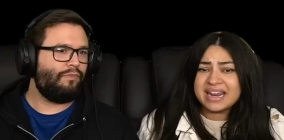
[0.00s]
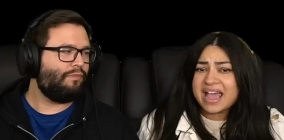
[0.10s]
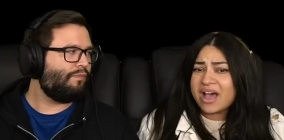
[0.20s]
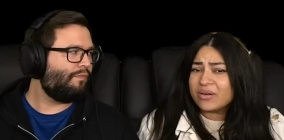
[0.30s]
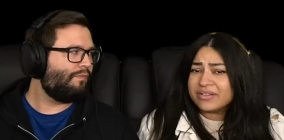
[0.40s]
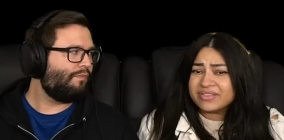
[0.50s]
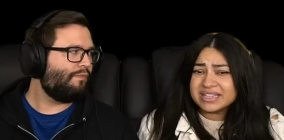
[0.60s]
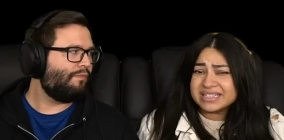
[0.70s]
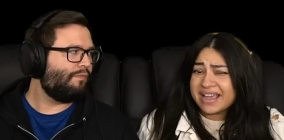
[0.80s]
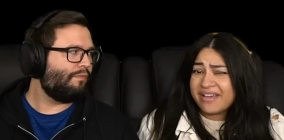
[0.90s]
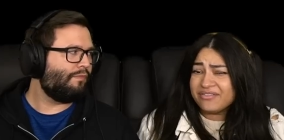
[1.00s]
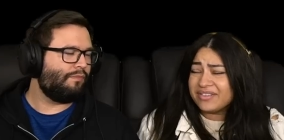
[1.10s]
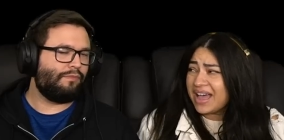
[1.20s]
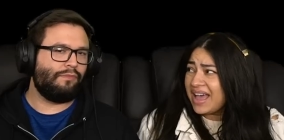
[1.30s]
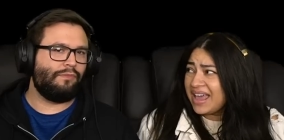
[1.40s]
Speaker 1: it out of the deaf
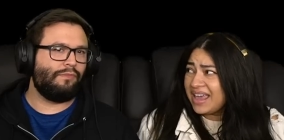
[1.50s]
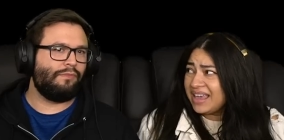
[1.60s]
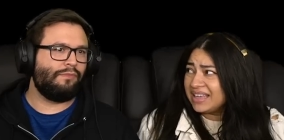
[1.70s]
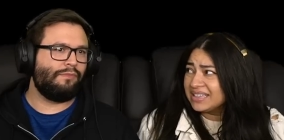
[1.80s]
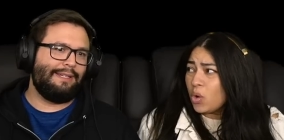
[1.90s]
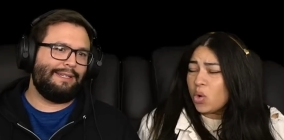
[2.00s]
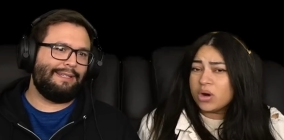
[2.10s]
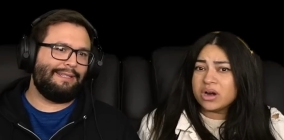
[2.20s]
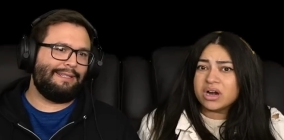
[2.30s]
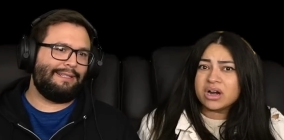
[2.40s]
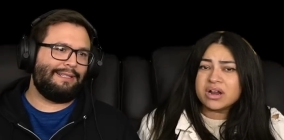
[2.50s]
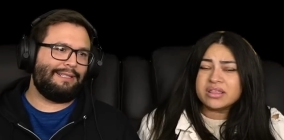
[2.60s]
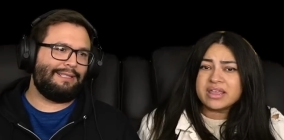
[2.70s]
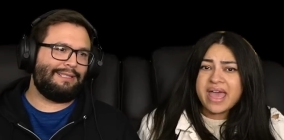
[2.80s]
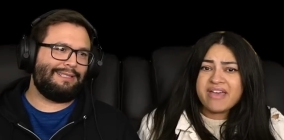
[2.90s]
guy, or
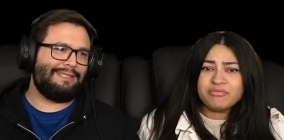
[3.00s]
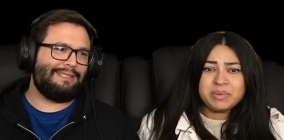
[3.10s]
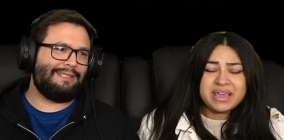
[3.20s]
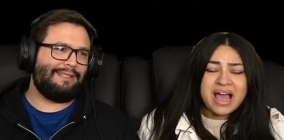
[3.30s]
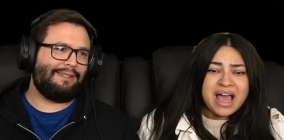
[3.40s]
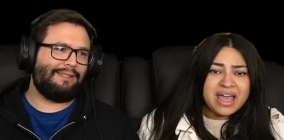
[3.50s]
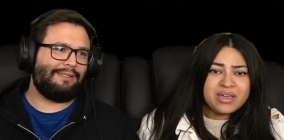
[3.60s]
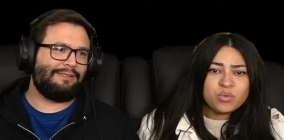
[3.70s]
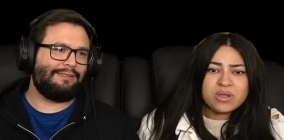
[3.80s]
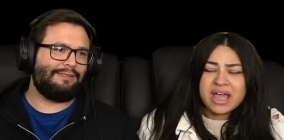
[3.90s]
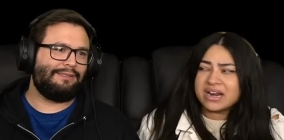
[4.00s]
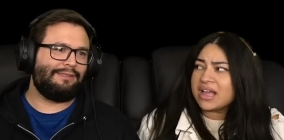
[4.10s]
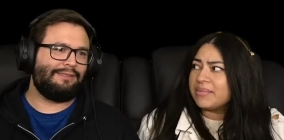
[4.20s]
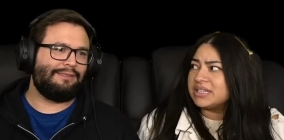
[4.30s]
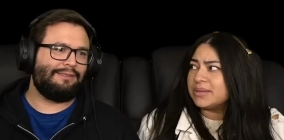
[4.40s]
the F B I will kind of
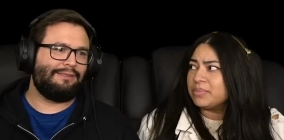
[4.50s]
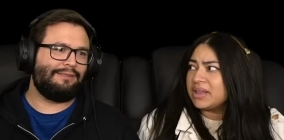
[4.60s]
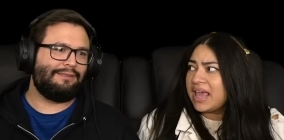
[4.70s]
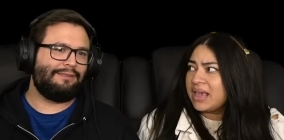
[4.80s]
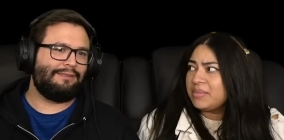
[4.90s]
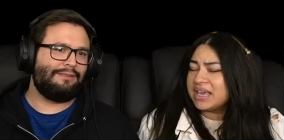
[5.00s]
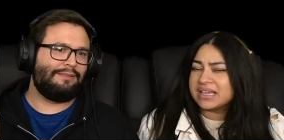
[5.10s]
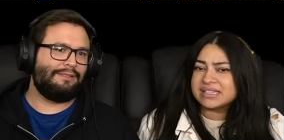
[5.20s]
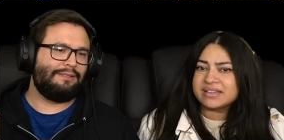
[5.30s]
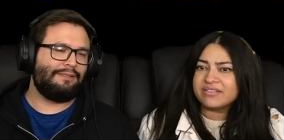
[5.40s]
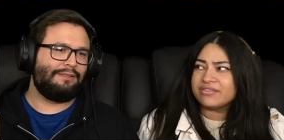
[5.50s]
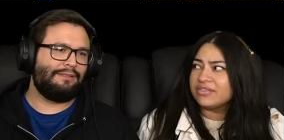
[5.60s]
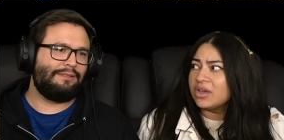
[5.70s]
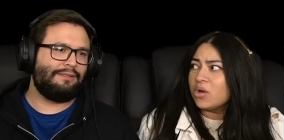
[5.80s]
come into play because of